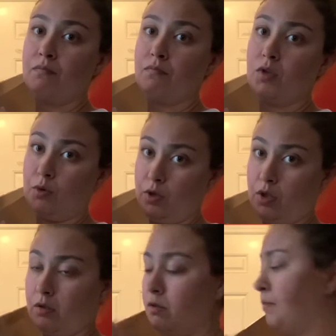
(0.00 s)
no
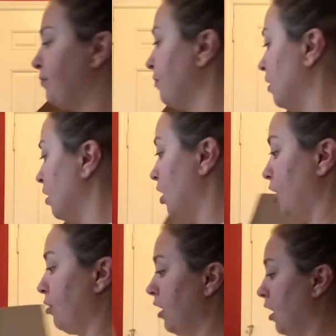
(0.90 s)
good, clearly.